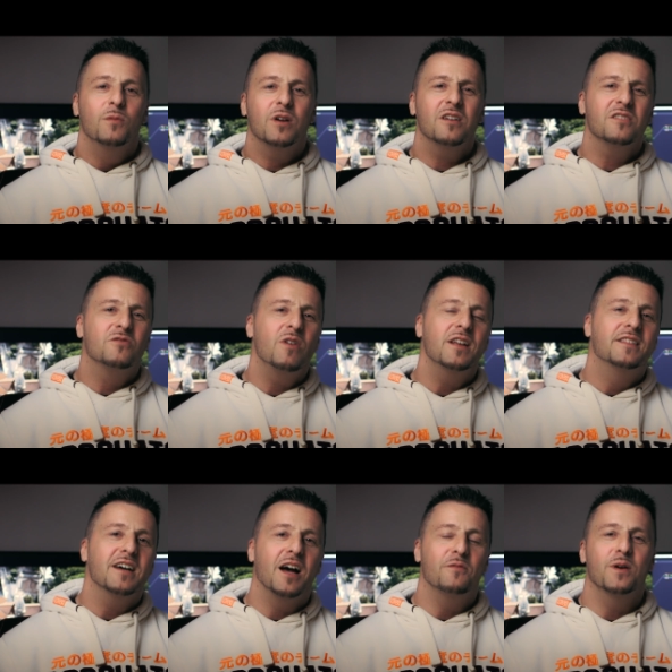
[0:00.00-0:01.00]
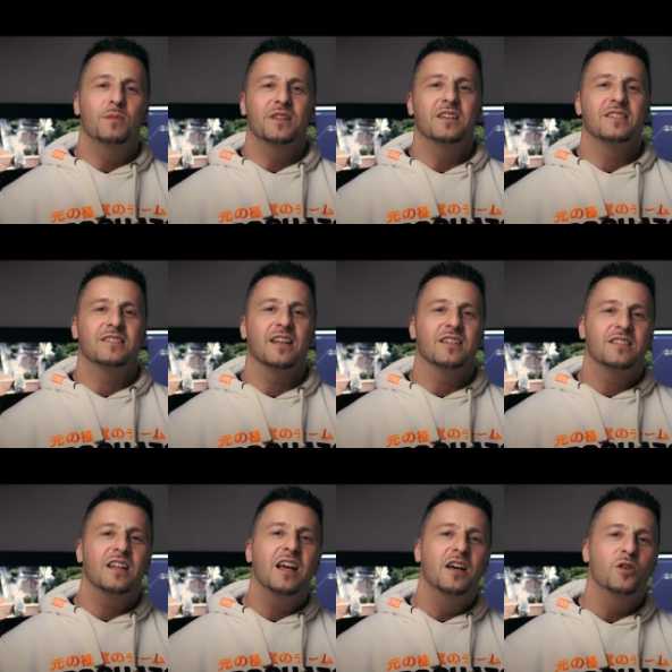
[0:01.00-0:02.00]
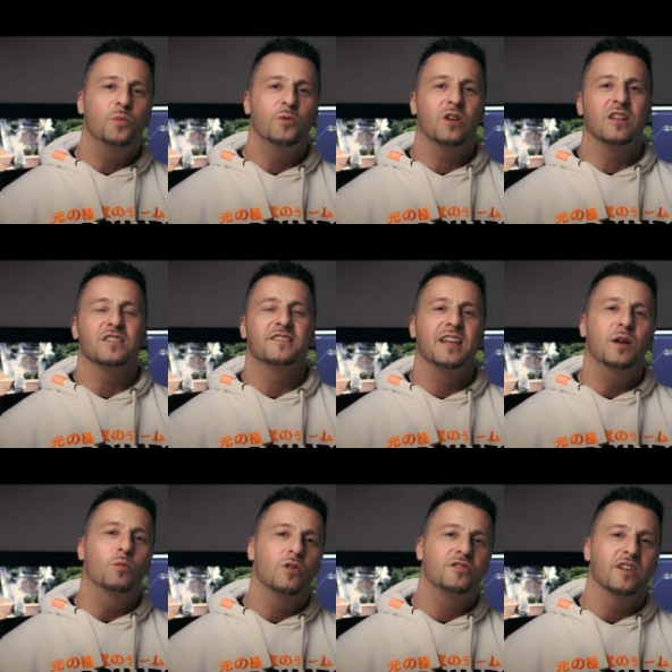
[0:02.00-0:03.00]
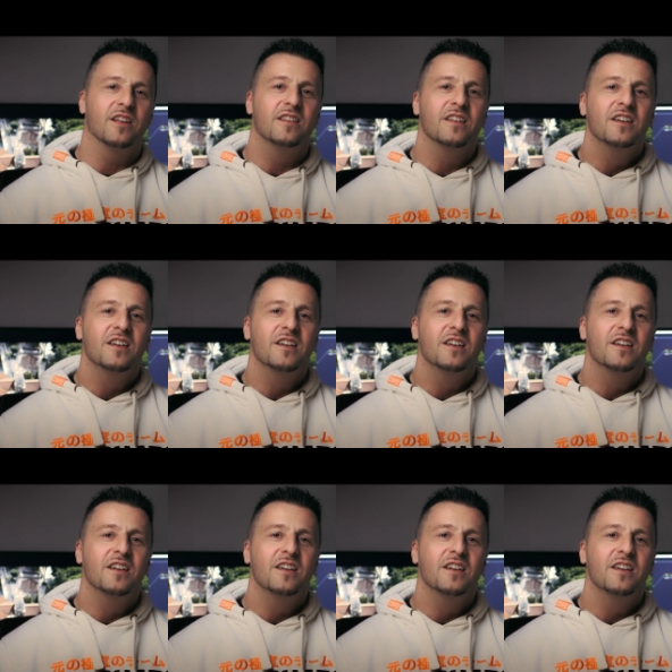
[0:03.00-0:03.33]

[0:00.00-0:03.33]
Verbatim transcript: I got a great time filming this test and I hope you got the same watching it.